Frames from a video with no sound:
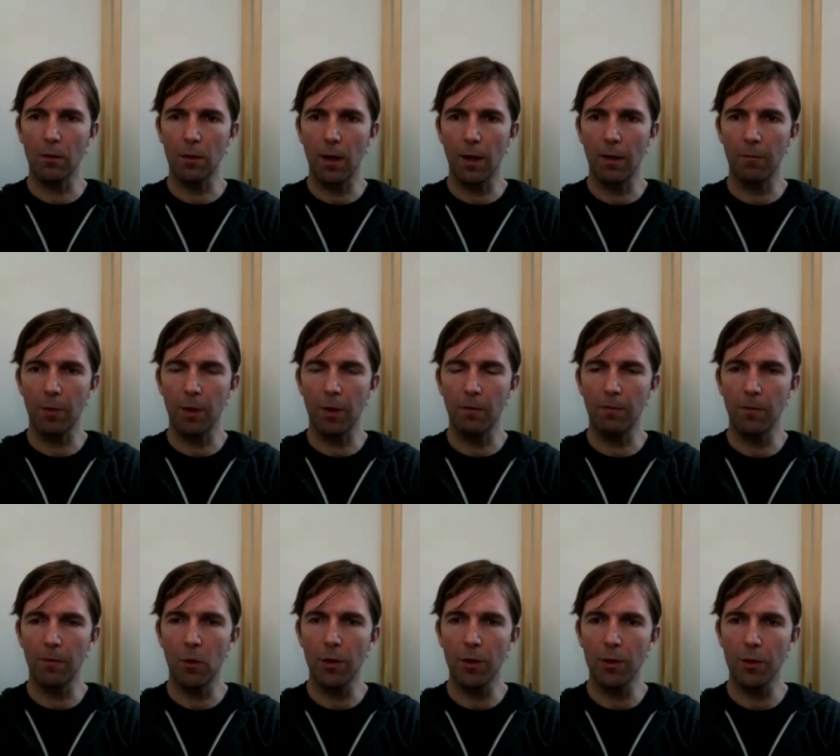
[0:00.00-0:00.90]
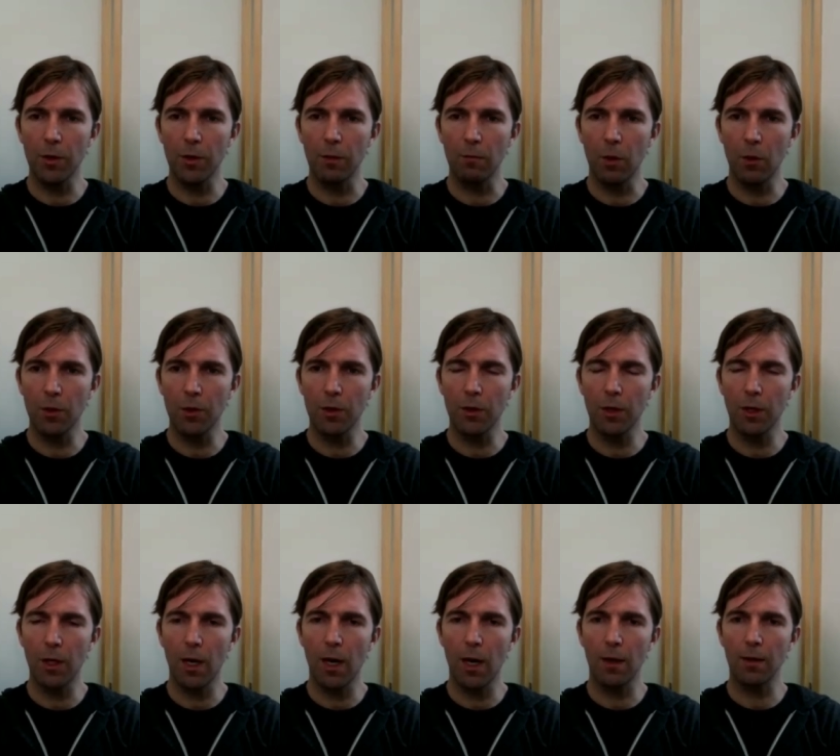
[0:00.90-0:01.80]
have been focusing
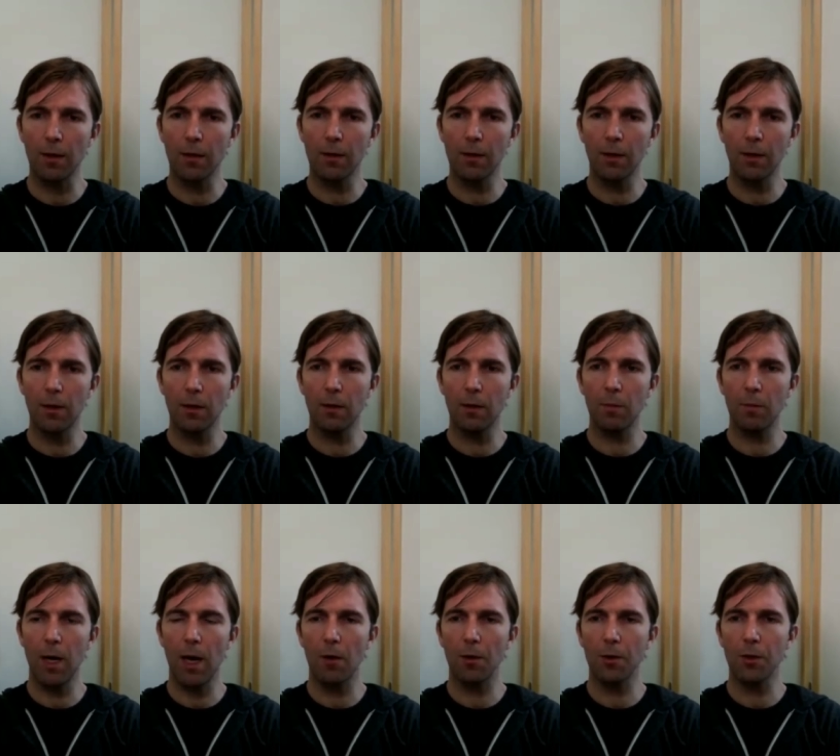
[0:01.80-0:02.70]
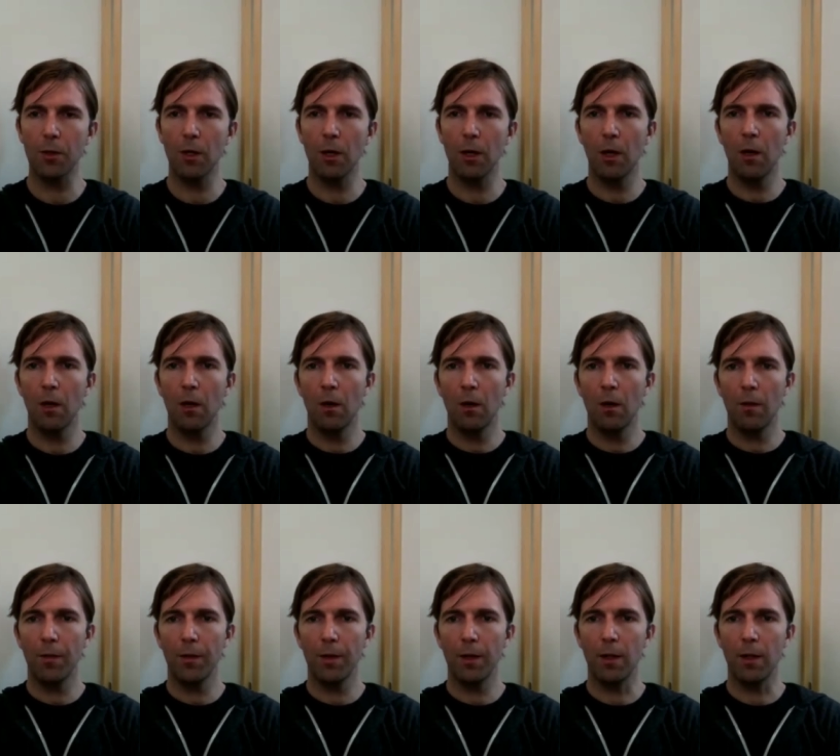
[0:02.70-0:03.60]
mostly on thinking about
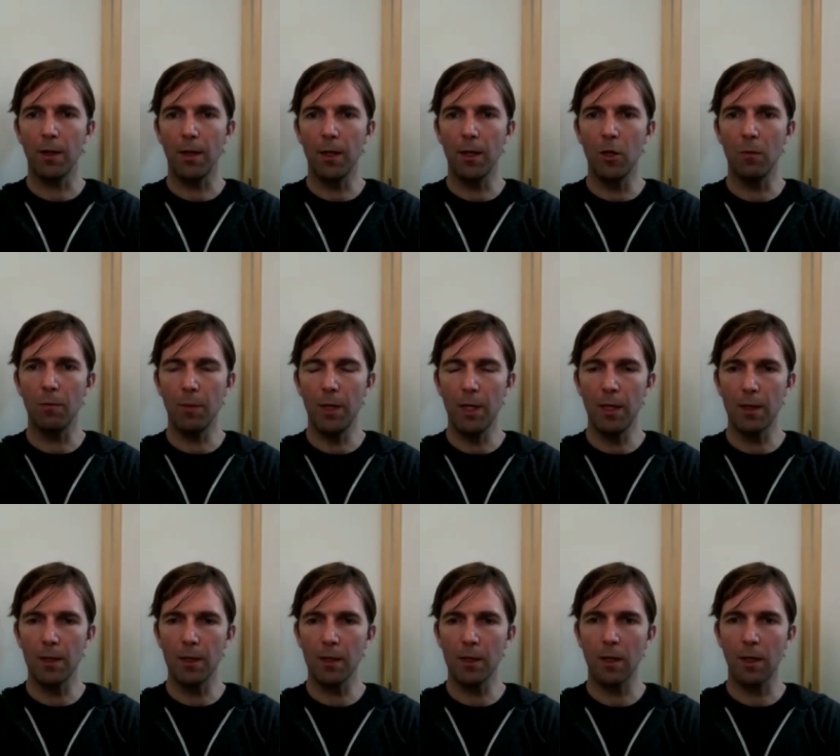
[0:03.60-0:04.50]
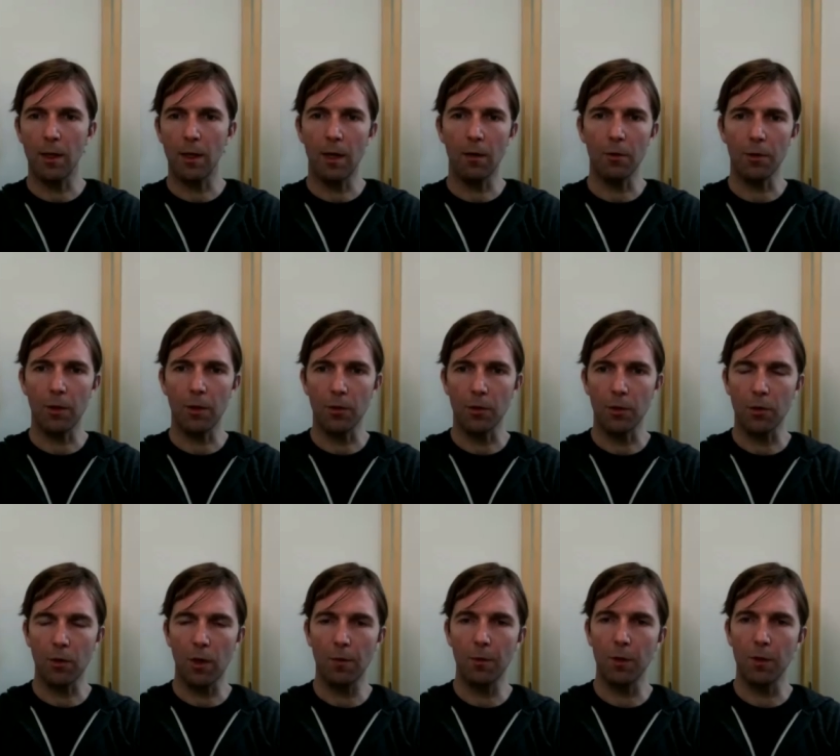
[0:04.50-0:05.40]
an intermediate state. I was, I was
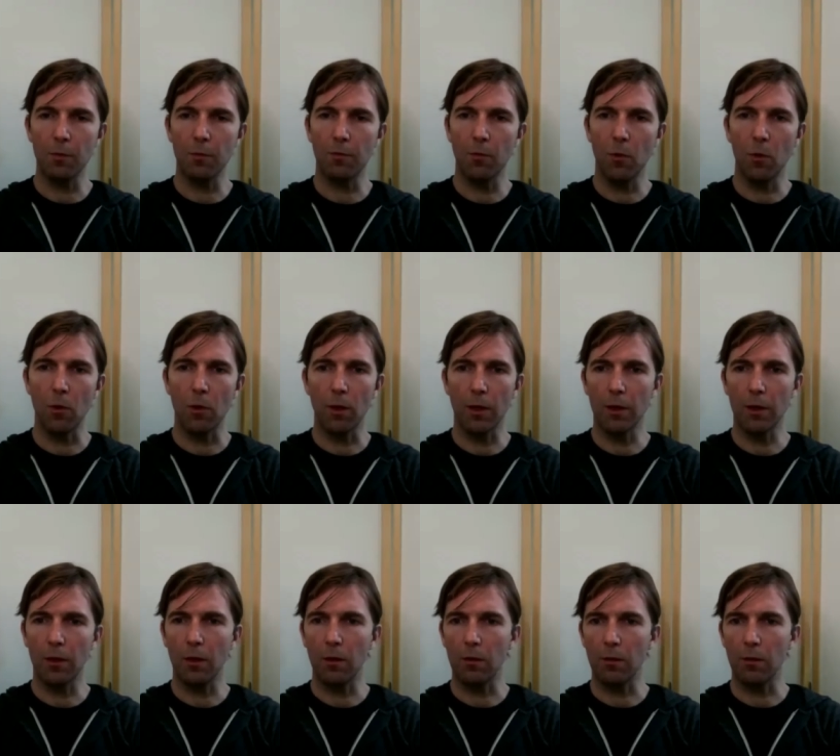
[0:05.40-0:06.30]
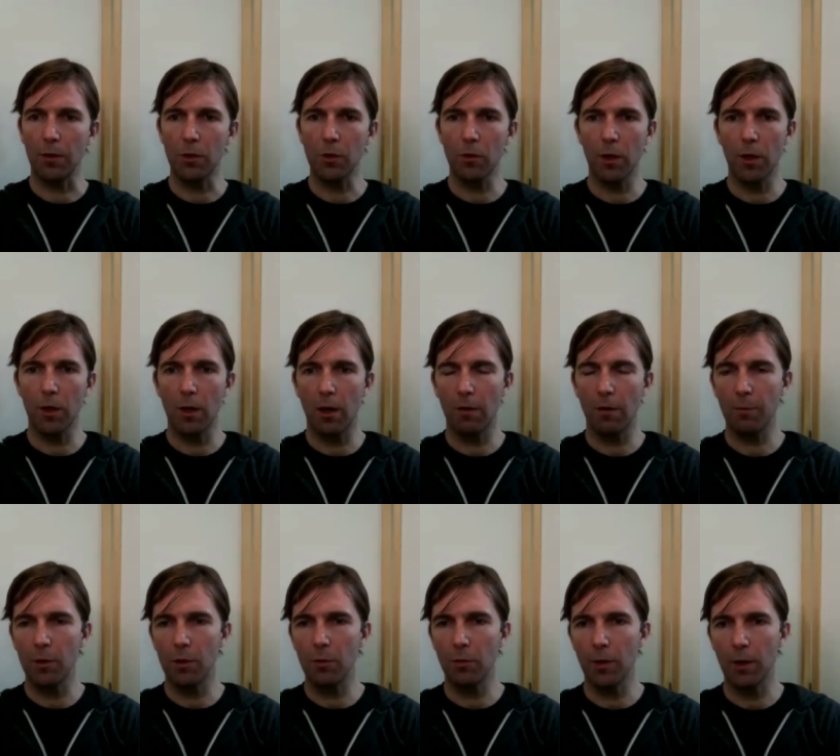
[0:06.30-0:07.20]
describing this before, like, you know, this trade off
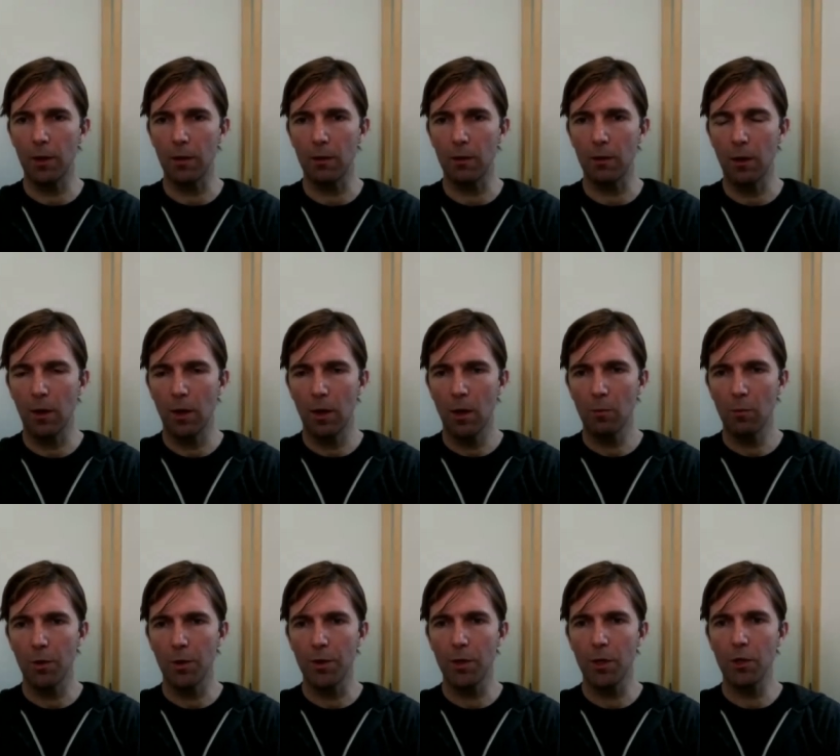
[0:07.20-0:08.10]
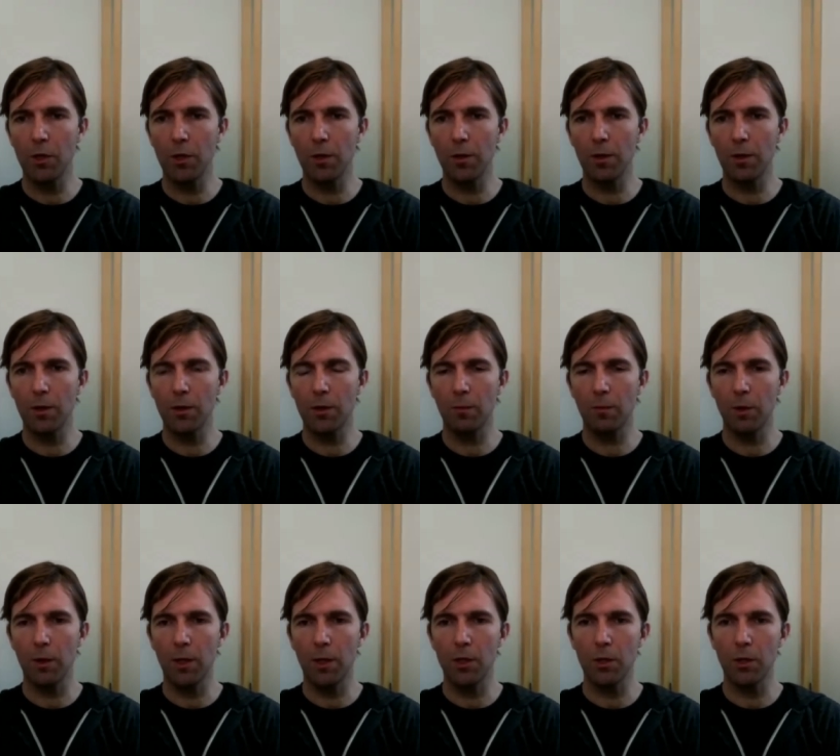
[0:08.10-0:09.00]
between precision in these
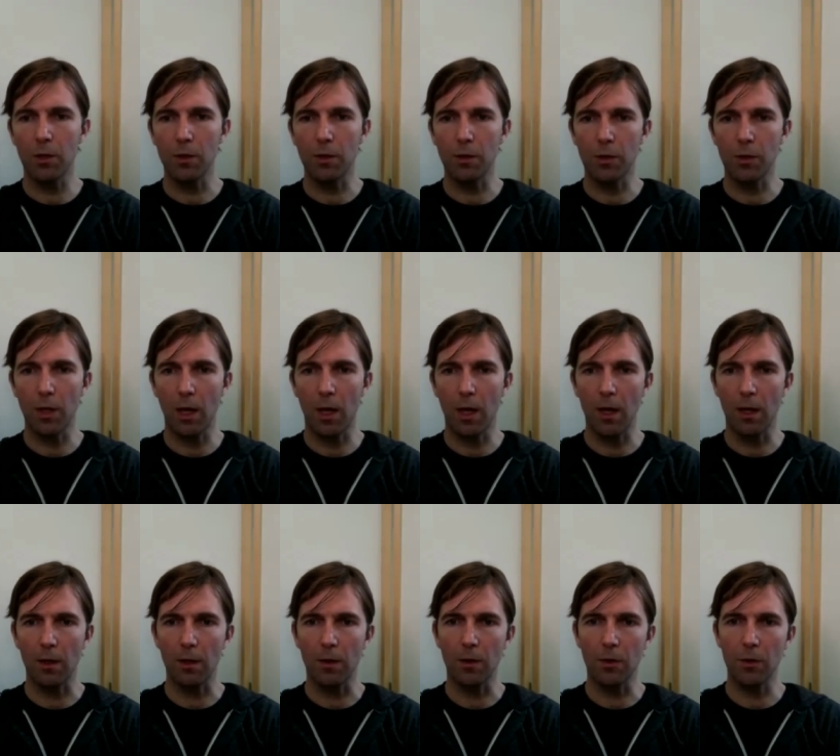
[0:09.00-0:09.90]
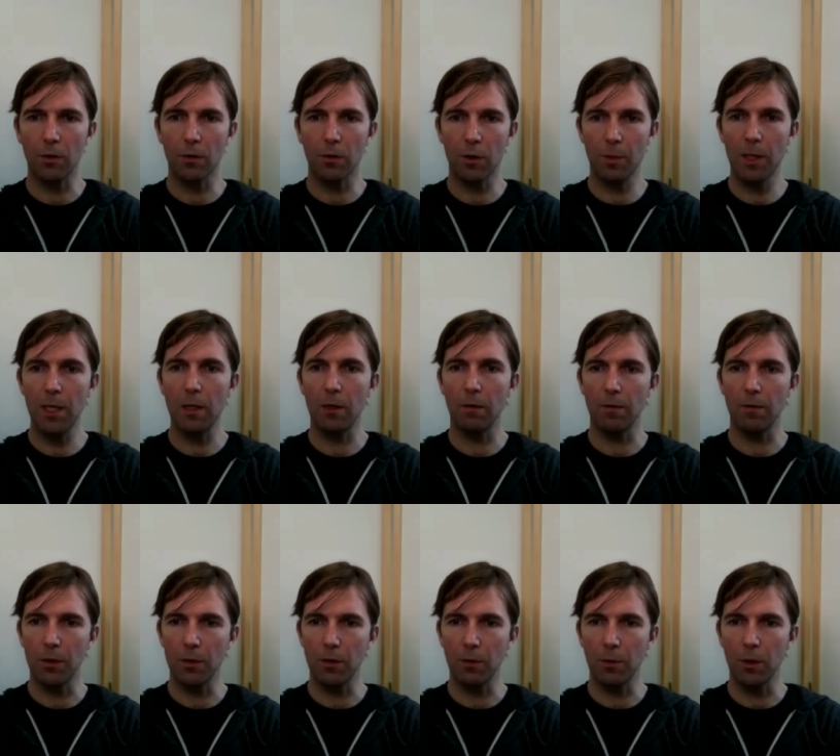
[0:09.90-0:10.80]
simulations and speed mm-hmm. of
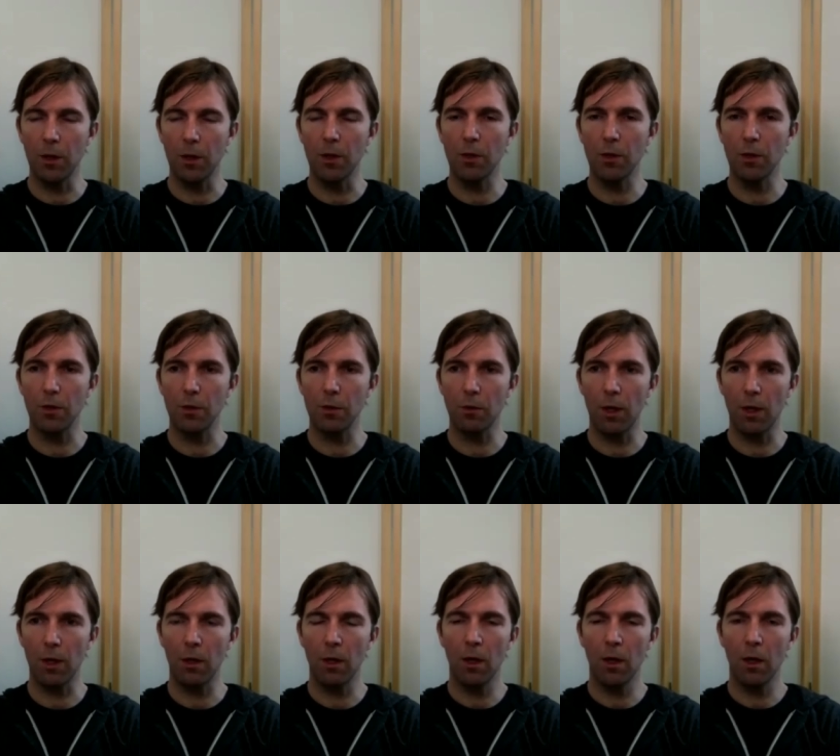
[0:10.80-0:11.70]
the simulations, right?